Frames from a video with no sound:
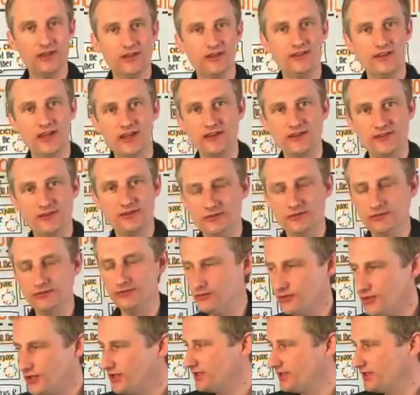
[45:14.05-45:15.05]
That is a
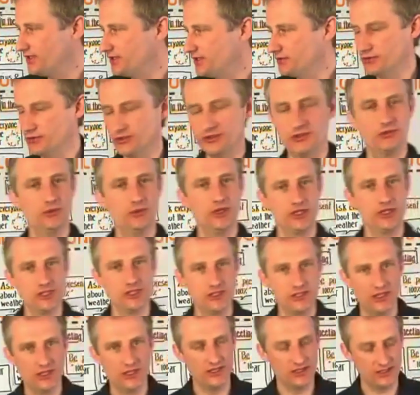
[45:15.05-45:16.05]
really good
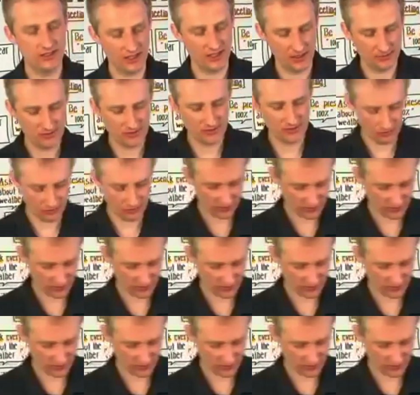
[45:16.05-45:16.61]
question. And it comes to this